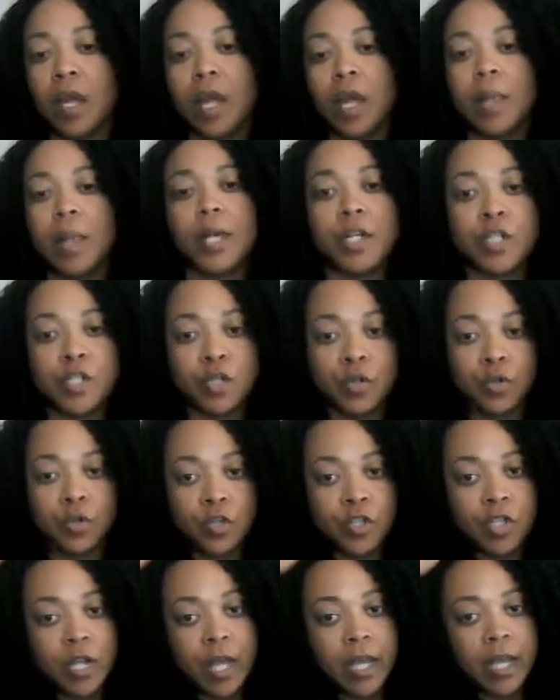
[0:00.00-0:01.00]
let's
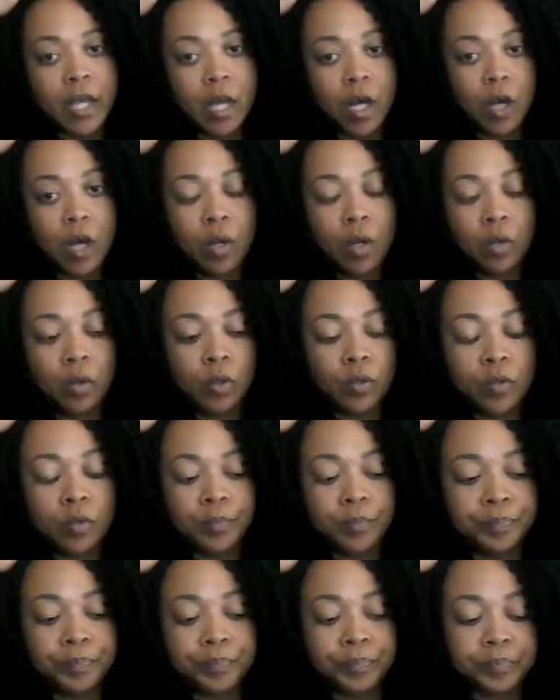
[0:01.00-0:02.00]
use J. Cole
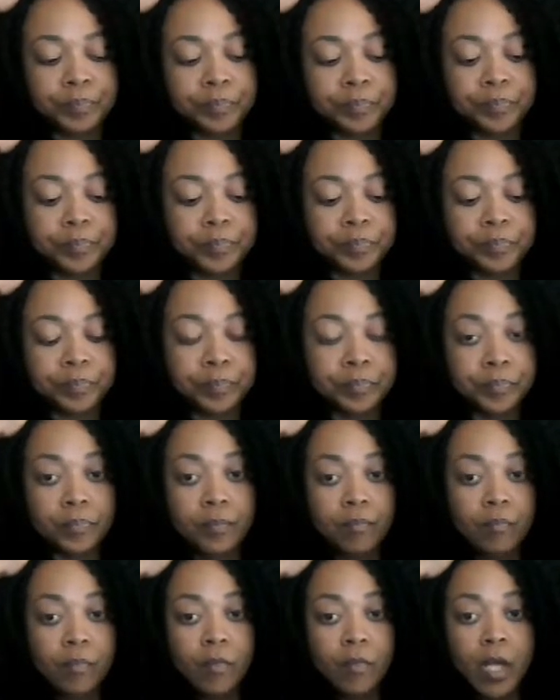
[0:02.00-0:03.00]

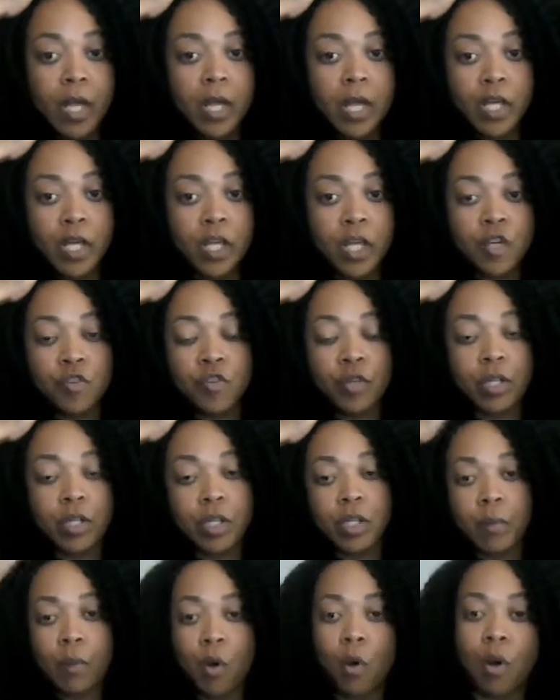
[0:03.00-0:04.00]
and Kendrick
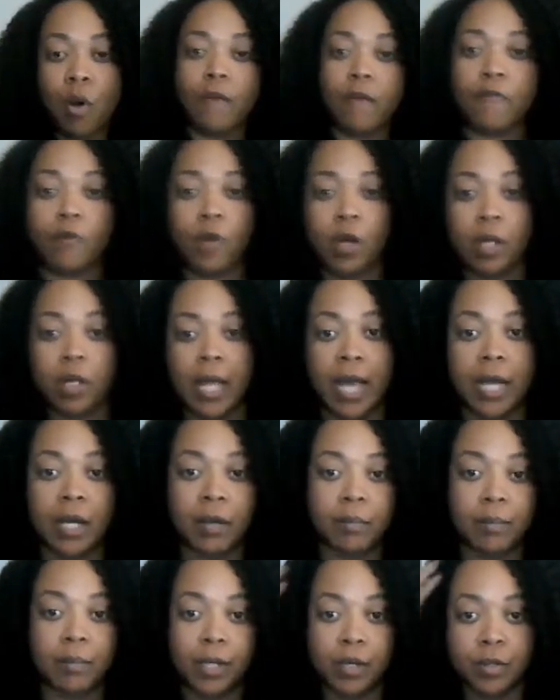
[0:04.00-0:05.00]
Lamar, for a lack
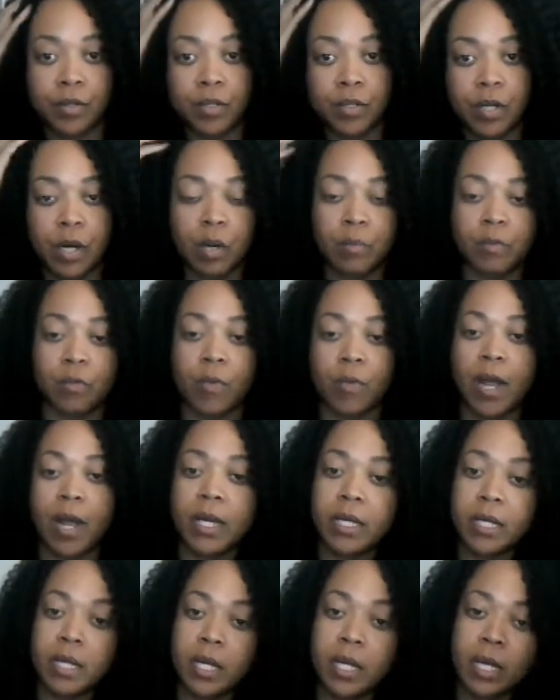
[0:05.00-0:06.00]
of better terms,
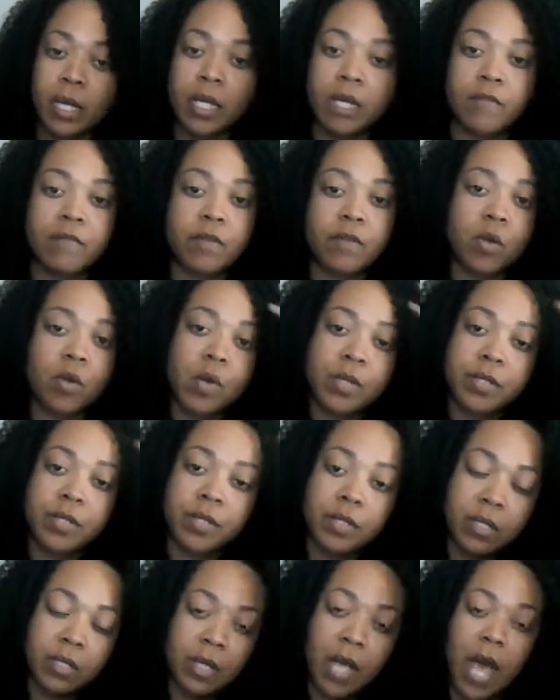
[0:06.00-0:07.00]
right? Yeah, even though a
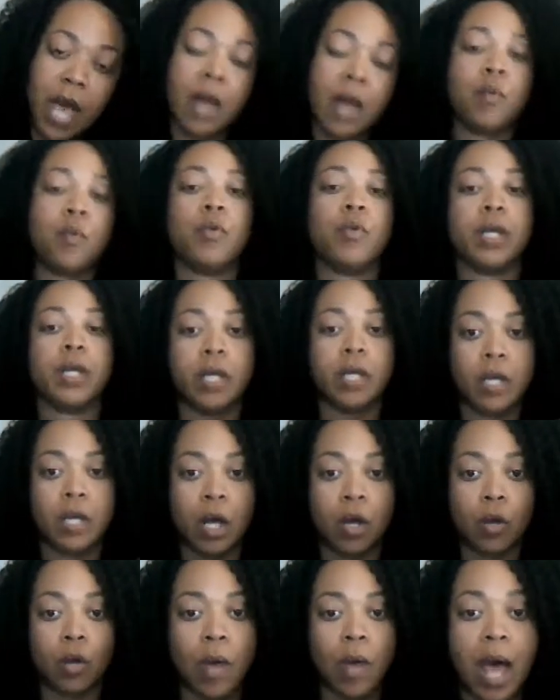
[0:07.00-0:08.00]
sister got a wig
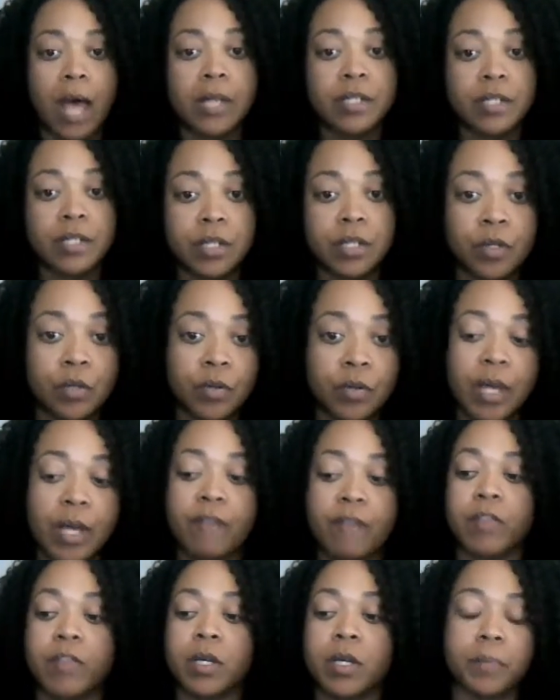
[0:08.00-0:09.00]
on, I still
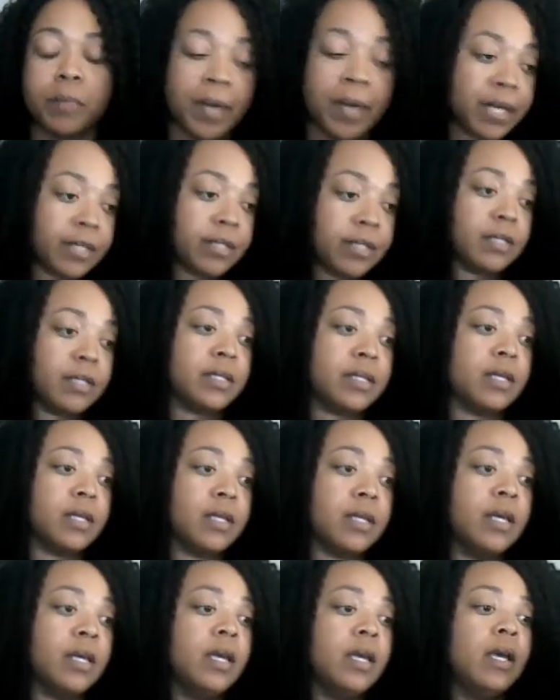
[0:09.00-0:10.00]
have the
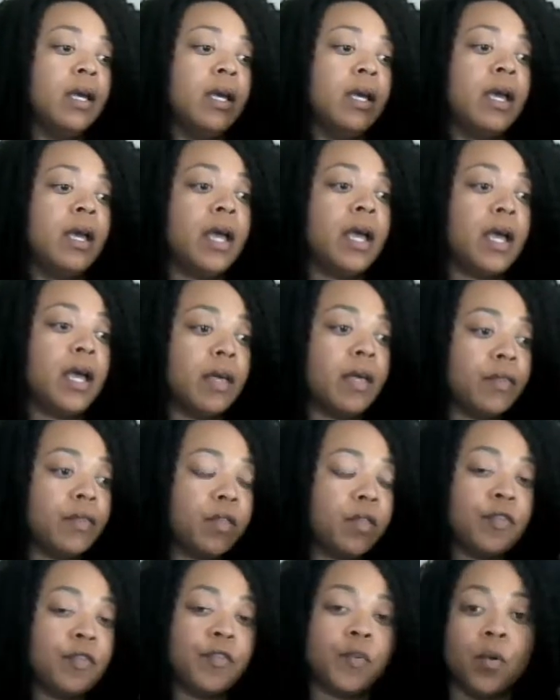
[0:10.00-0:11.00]
capacity and
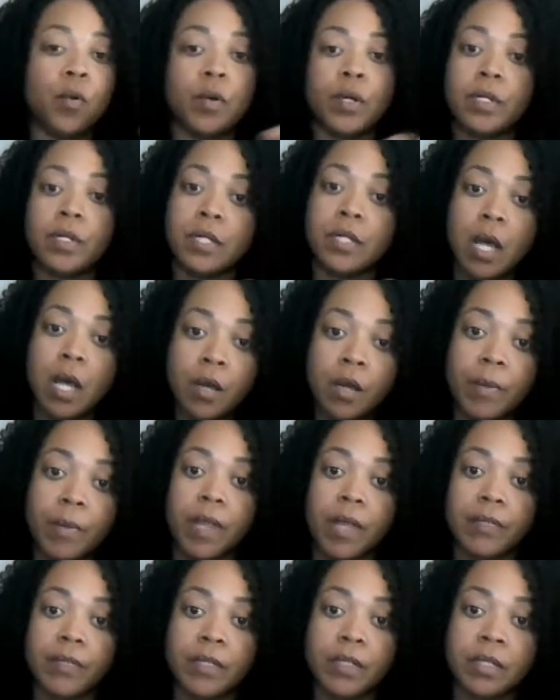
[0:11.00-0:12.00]
the authority to talk
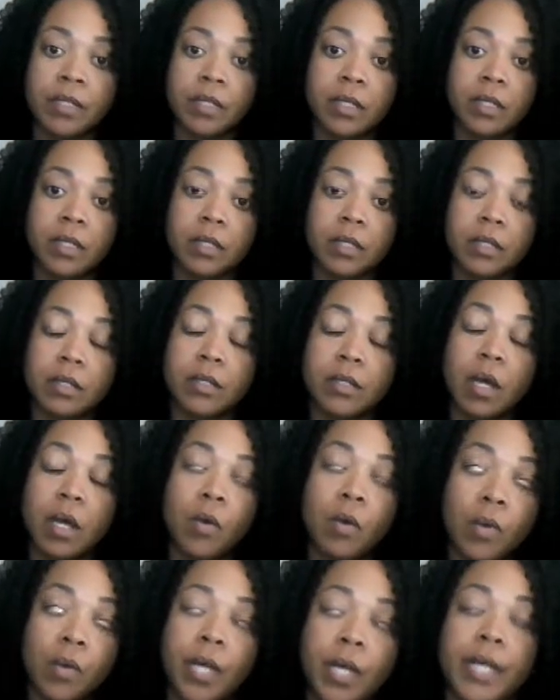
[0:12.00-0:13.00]
about these things.
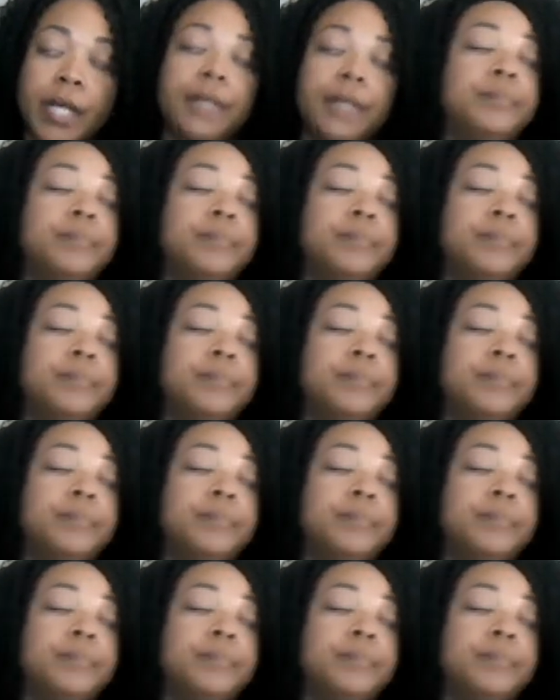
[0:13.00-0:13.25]
Okay.